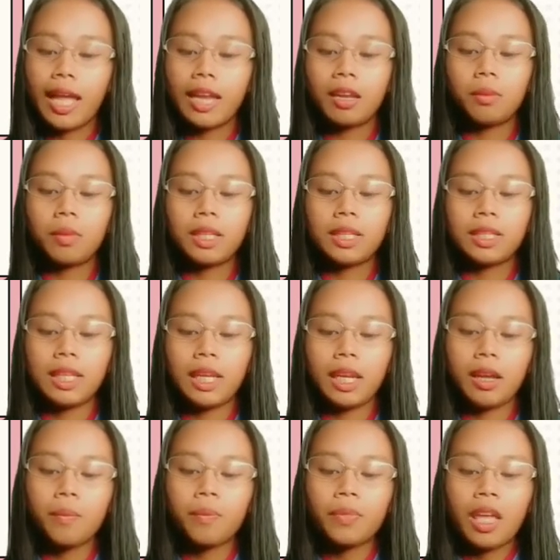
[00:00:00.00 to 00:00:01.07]
and
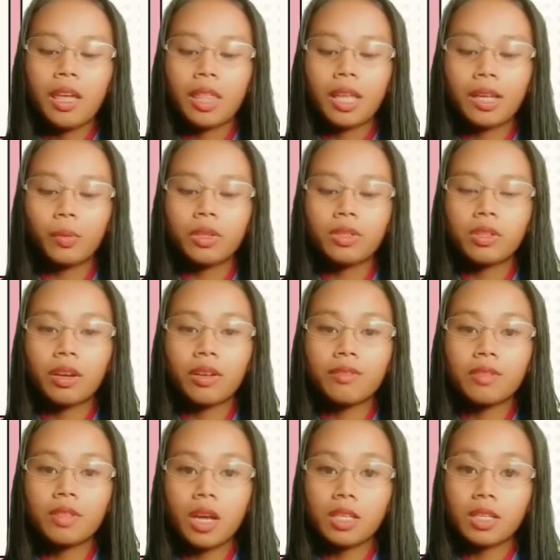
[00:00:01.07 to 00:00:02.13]
ability that will
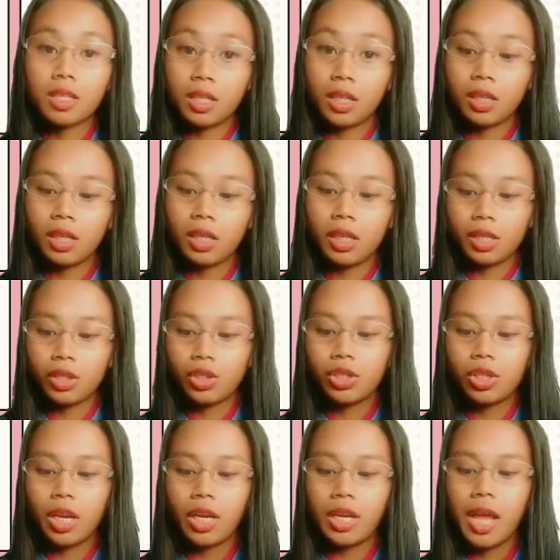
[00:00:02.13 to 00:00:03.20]
serve as a
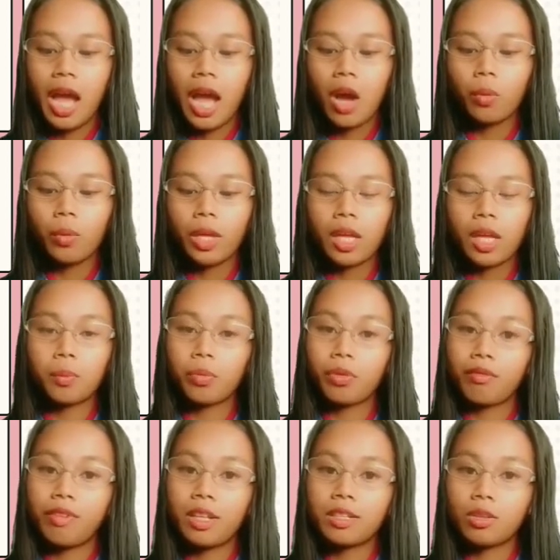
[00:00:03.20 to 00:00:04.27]
knowledge on how we can
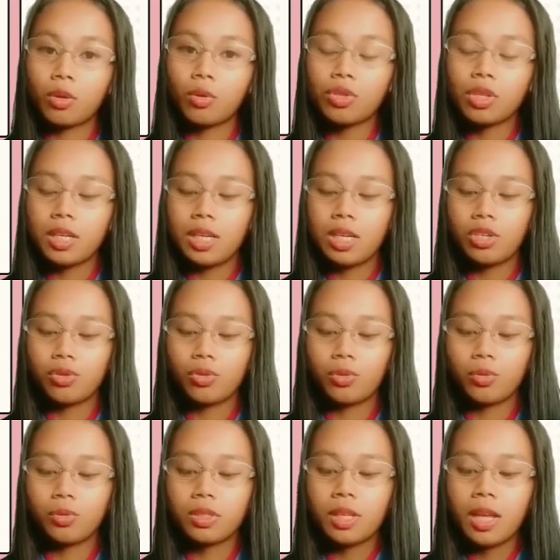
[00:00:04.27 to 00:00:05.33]
prevent social
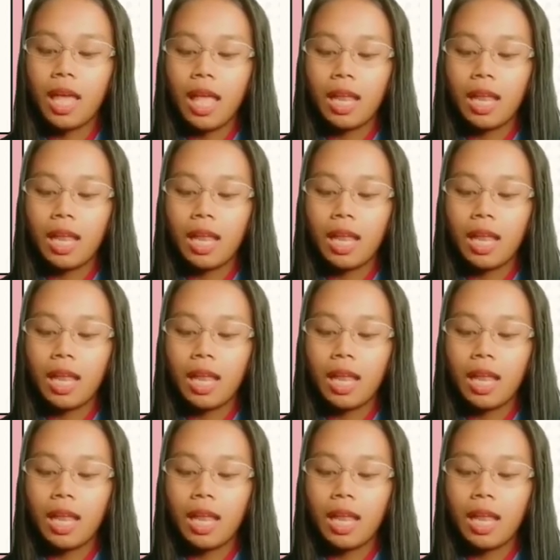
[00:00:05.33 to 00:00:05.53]
issues